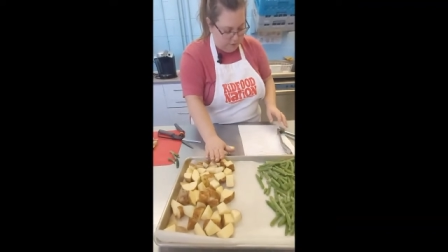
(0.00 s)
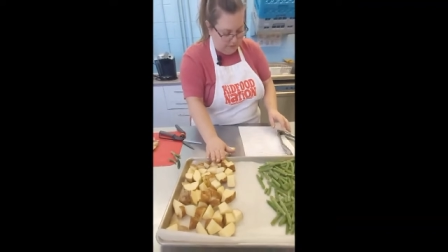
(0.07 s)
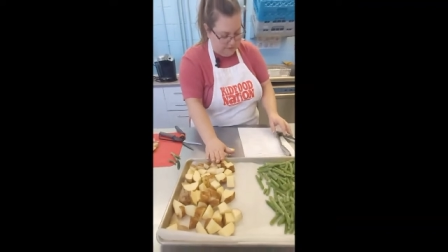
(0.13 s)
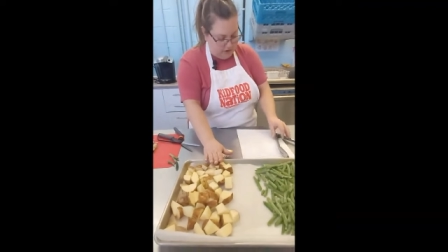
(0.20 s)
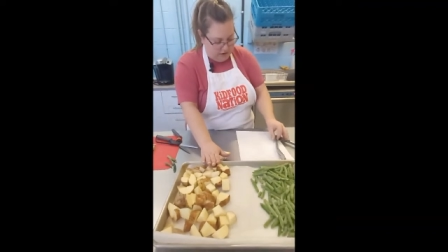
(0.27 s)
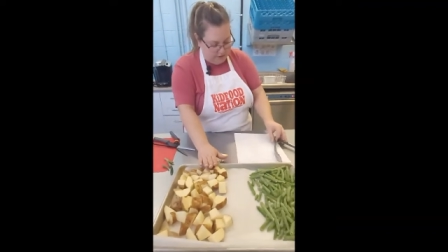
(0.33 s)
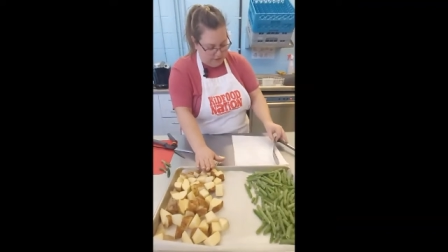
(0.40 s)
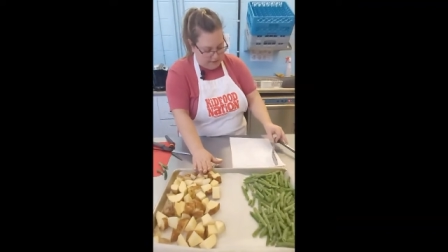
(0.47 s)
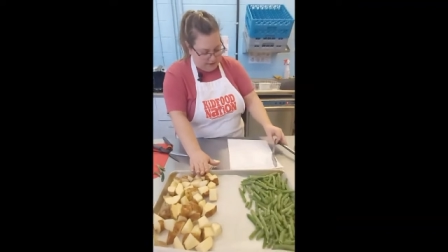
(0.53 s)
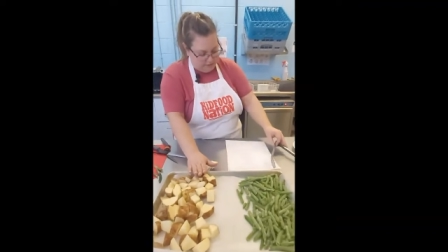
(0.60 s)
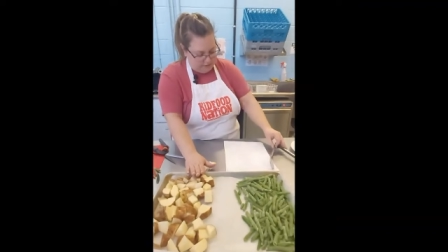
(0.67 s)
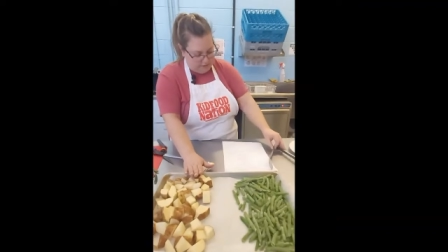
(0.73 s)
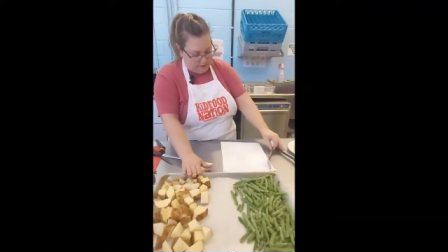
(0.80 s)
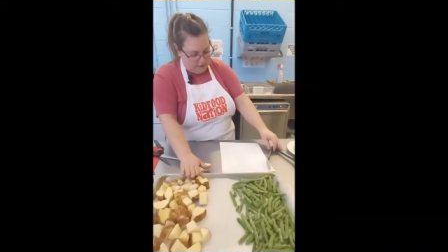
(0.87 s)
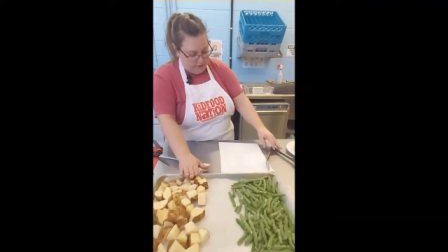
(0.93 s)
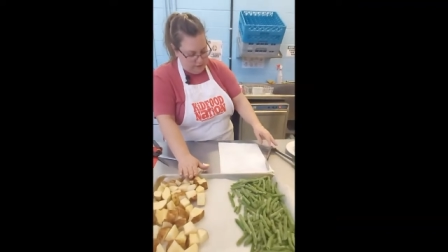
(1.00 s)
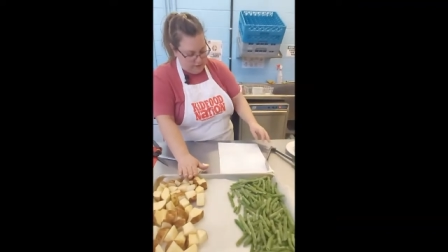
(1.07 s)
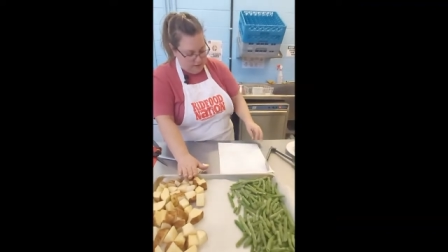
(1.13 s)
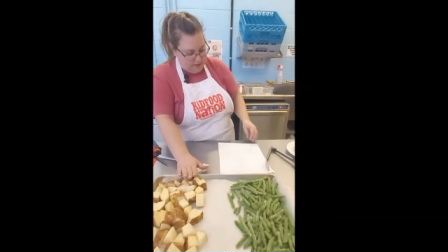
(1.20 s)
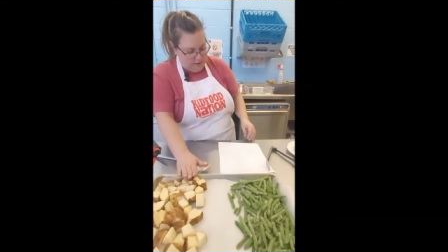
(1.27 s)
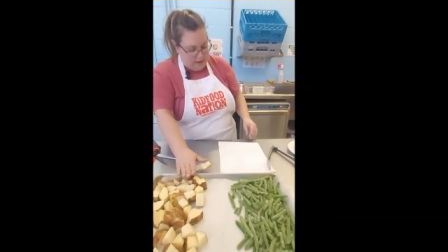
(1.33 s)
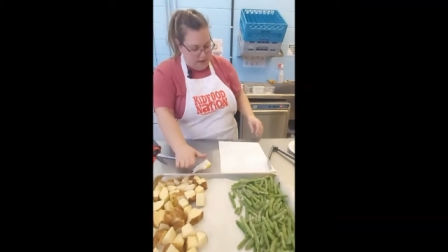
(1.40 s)
we've got that there.
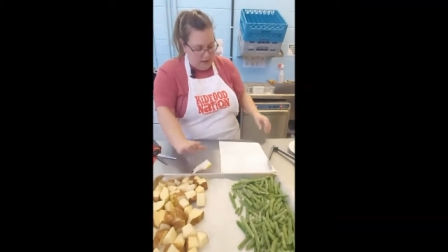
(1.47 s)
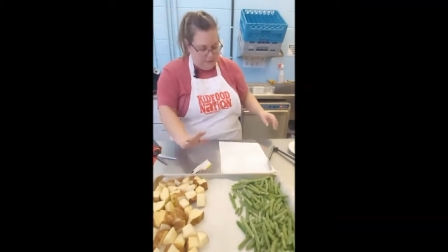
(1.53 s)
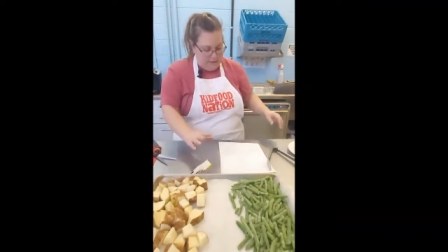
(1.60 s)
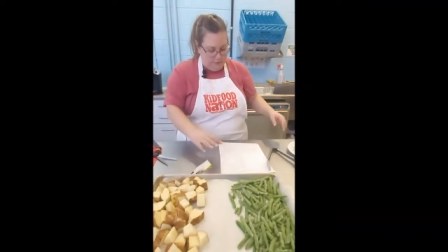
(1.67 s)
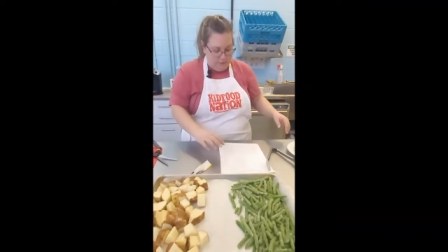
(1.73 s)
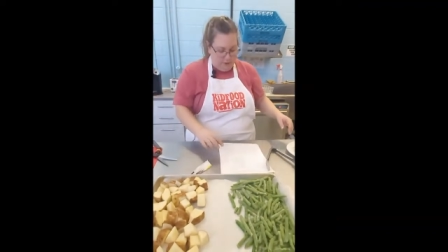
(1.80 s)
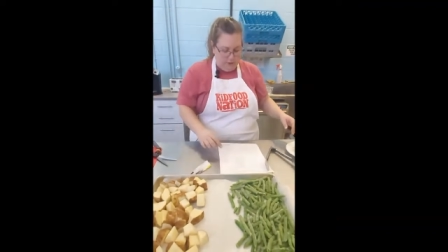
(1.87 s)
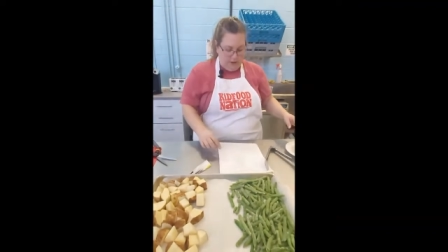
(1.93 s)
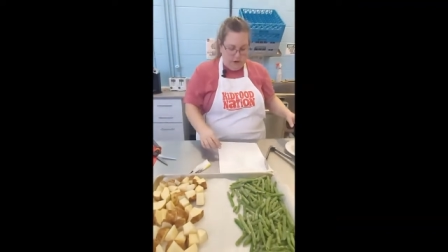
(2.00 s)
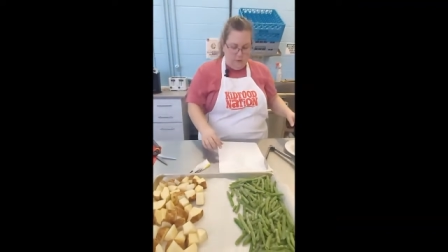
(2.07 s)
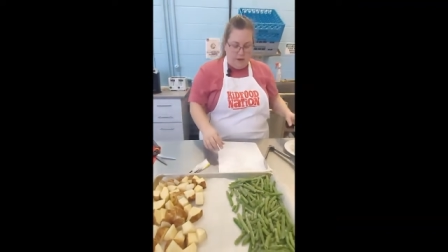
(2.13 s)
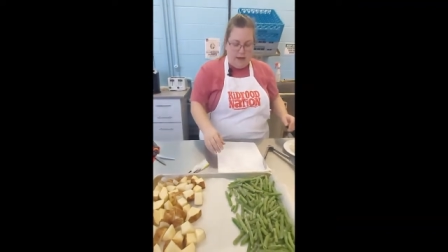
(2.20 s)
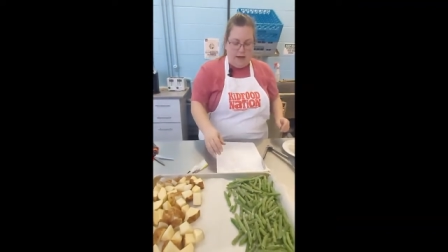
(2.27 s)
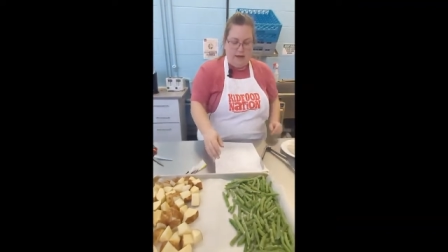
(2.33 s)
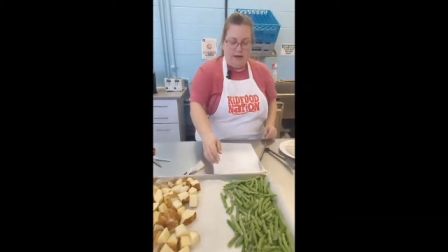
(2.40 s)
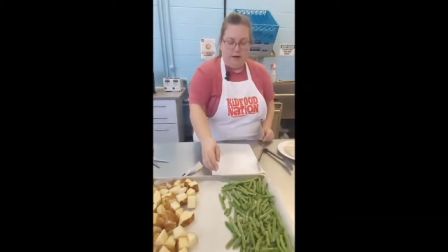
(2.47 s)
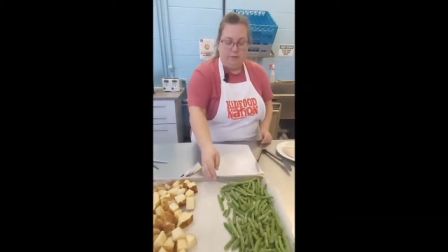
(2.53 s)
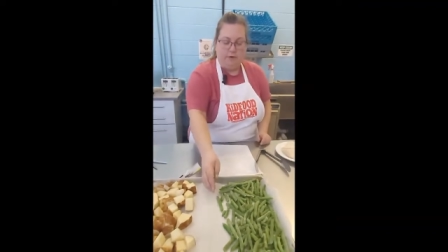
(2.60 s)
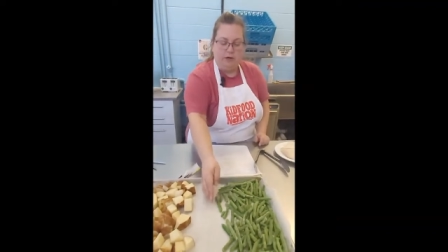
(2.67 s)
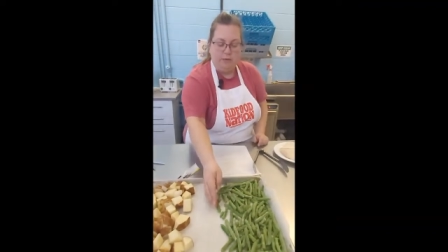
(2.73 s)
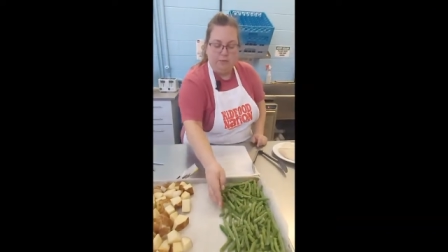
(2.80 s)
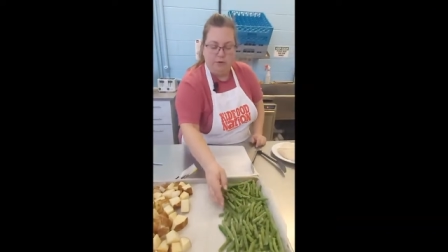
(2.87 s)
And then we're gonna go ahead and we're gonna